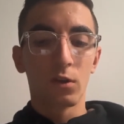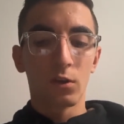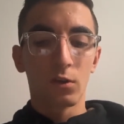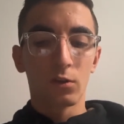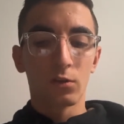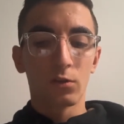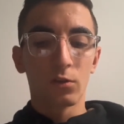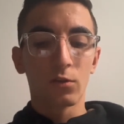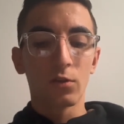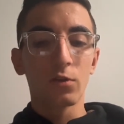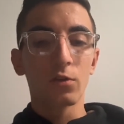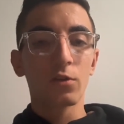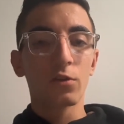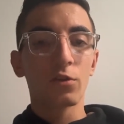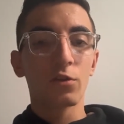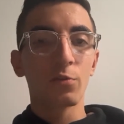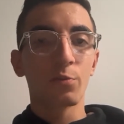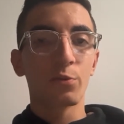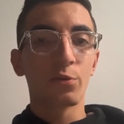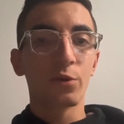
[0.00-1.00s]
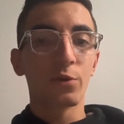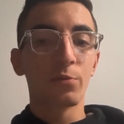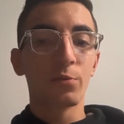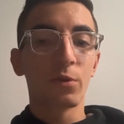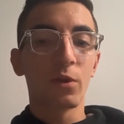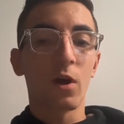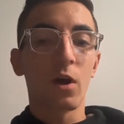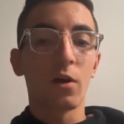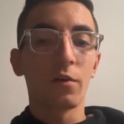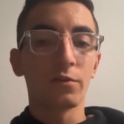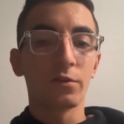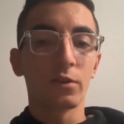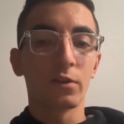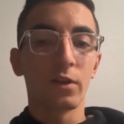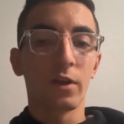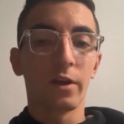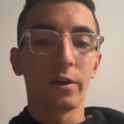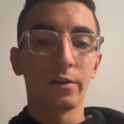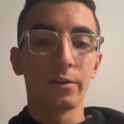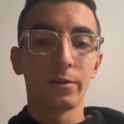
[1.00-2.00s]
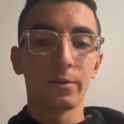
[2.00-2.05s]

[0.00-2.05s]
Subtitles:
This is the supreme law of the land.